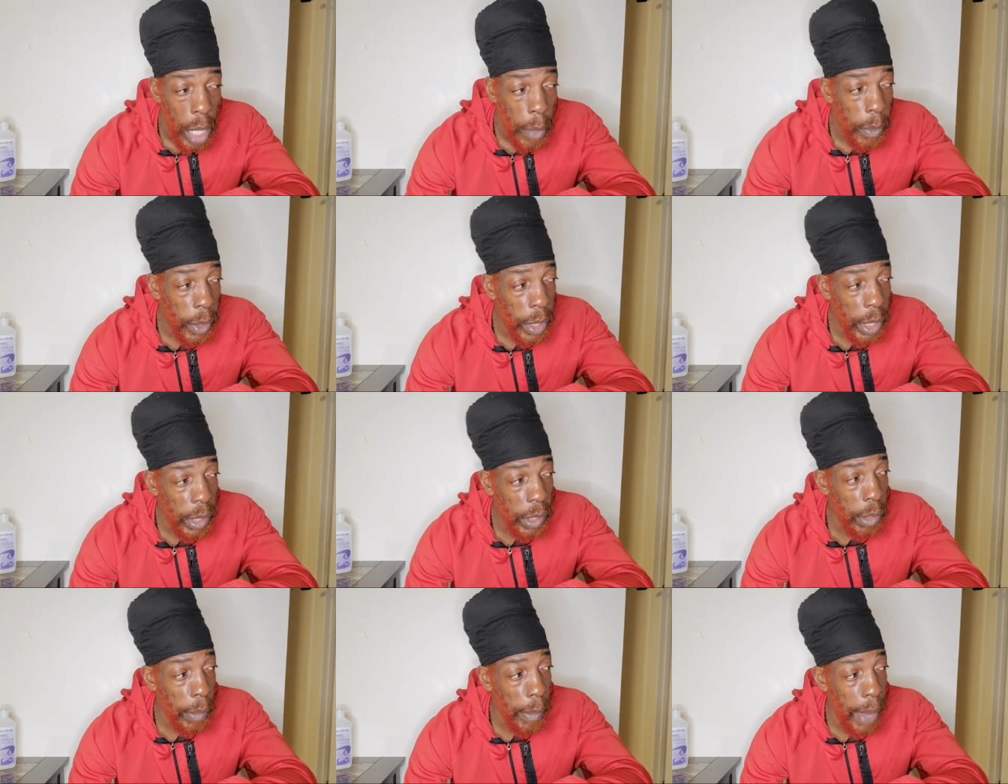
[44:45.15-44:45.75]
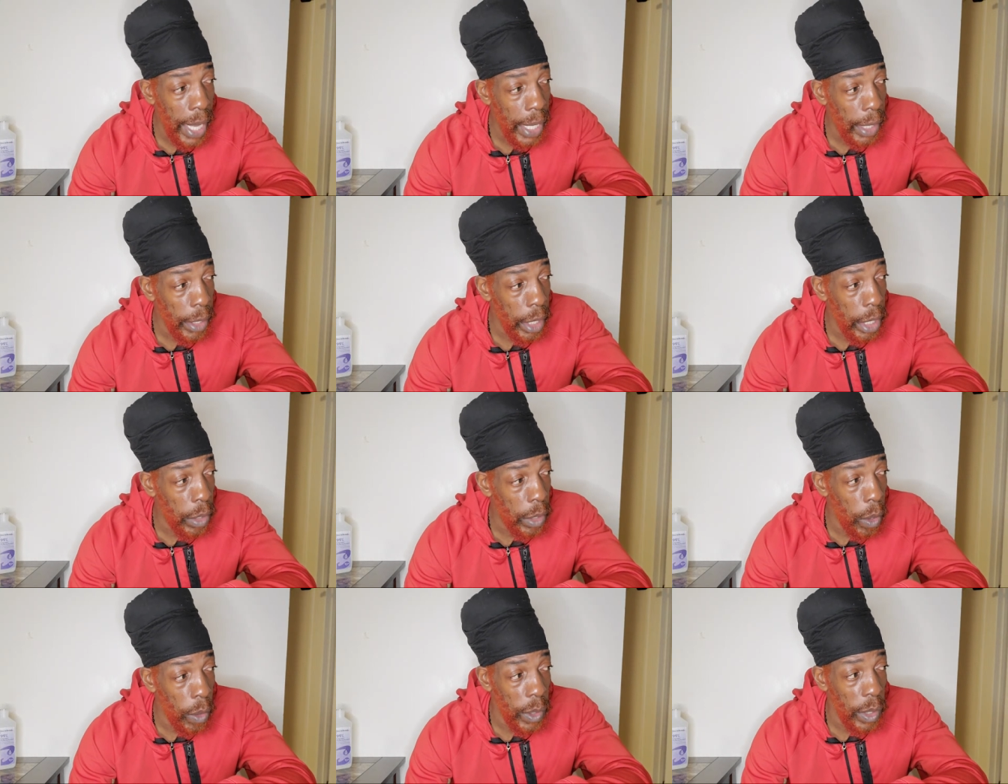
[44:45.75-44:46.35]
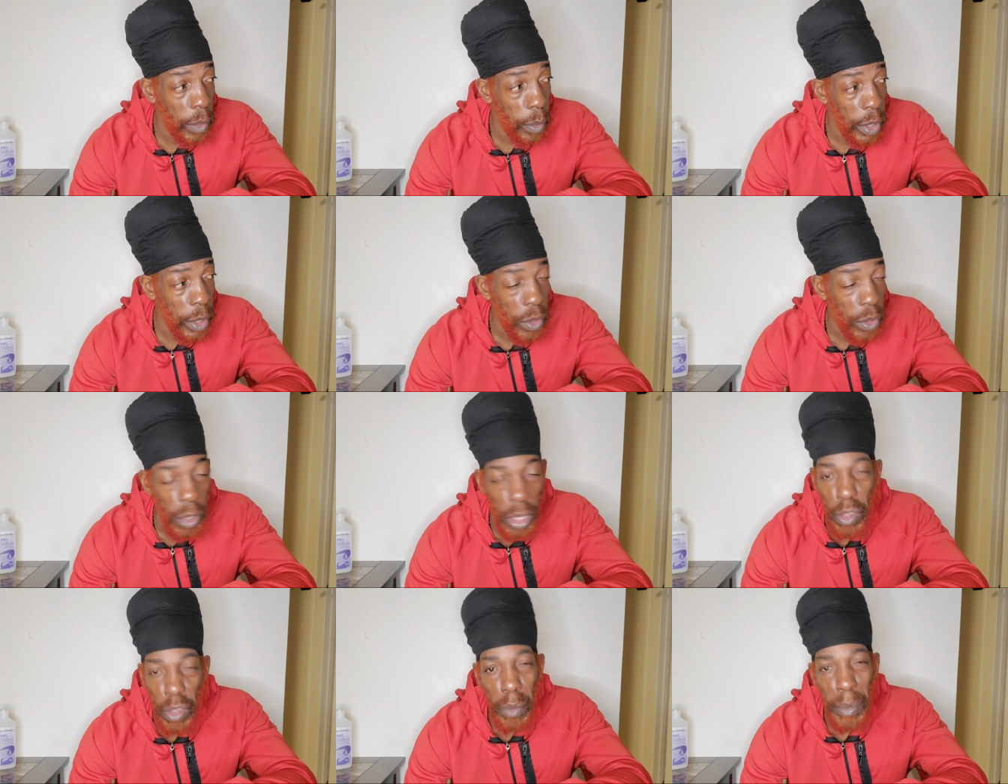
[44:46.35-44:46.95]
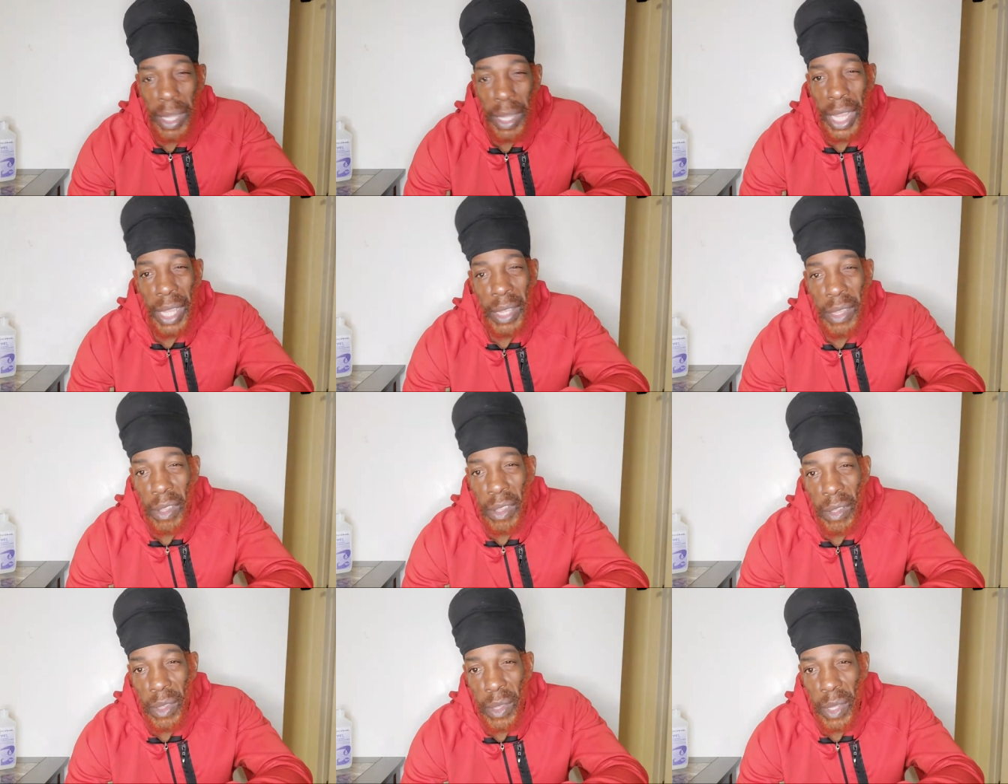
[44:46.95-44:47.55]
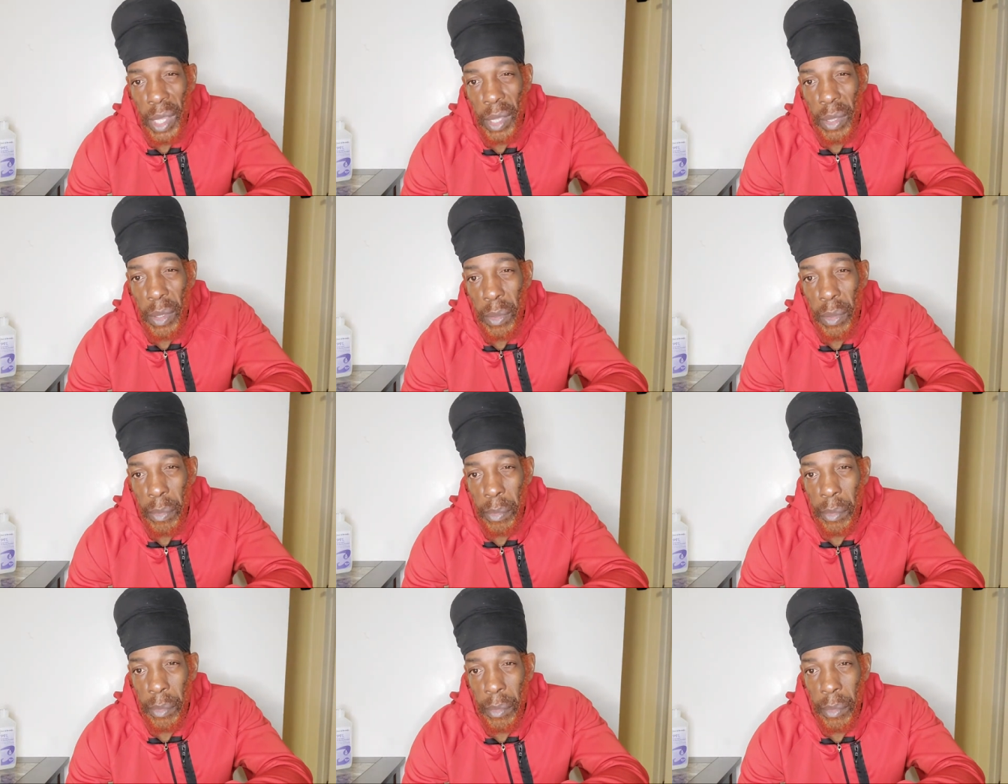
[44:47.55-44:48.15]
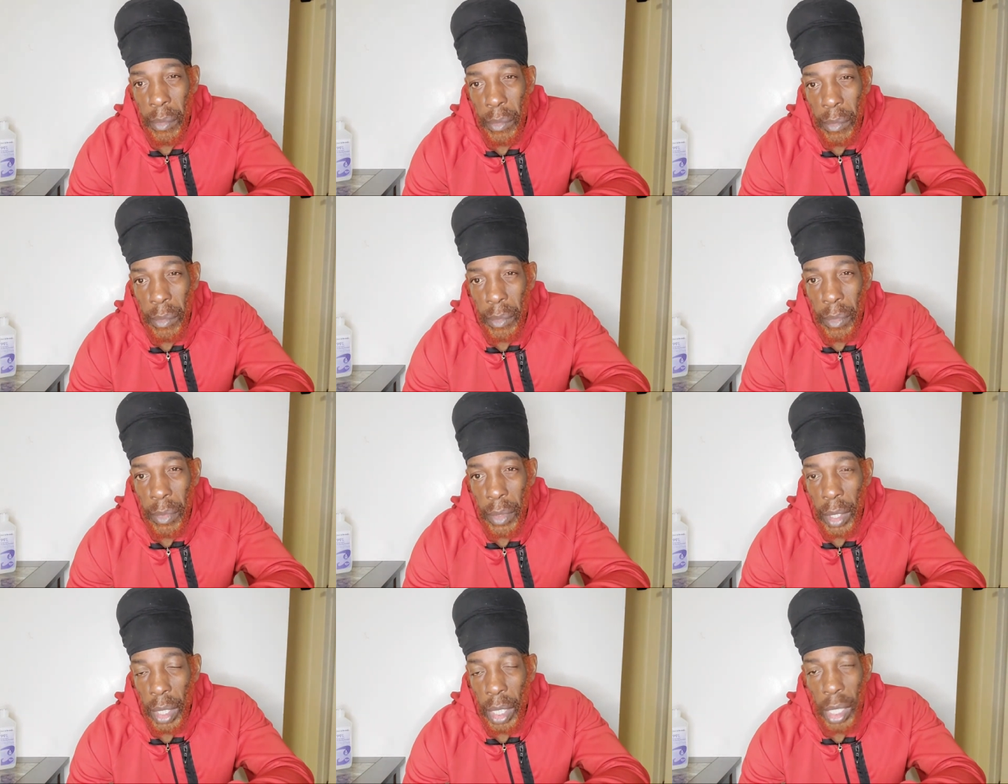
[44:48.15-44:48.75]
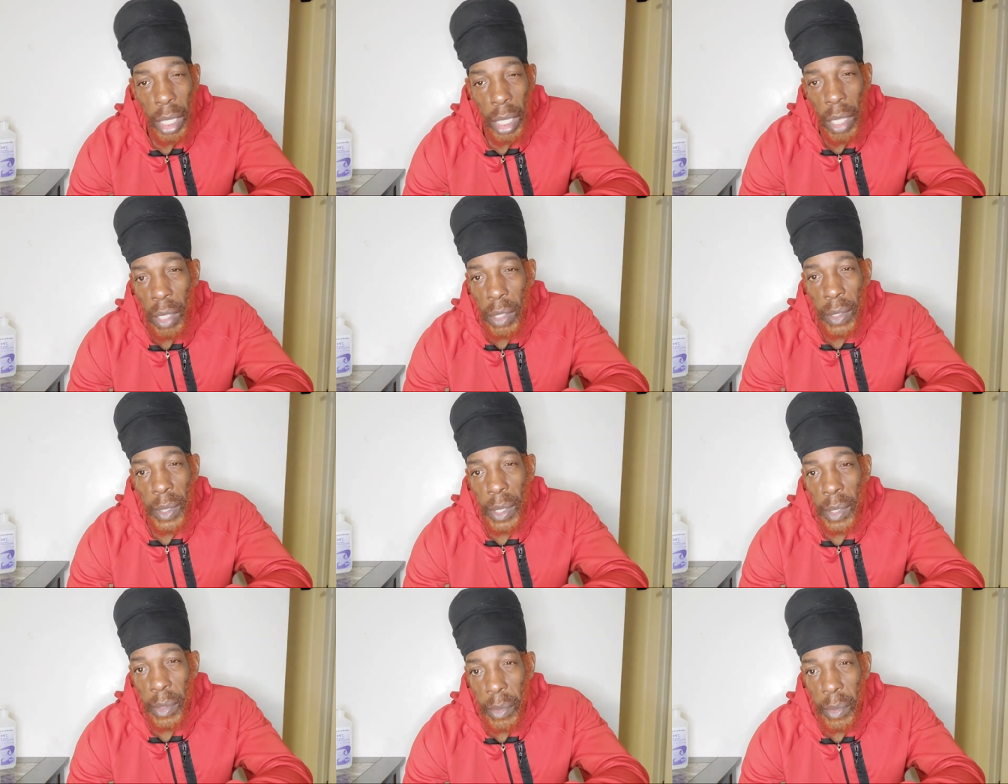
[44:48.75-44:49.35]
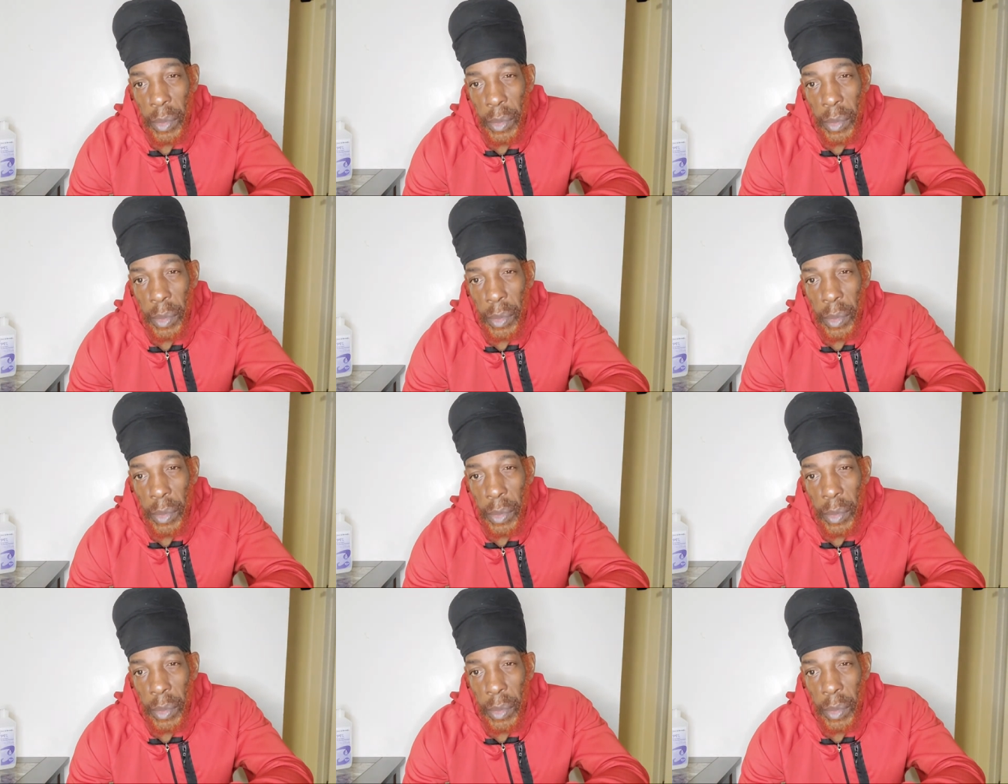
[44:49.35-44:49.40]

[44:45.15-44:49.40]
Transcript: because somebody caused me to, no, that's nonsense. Nonsense.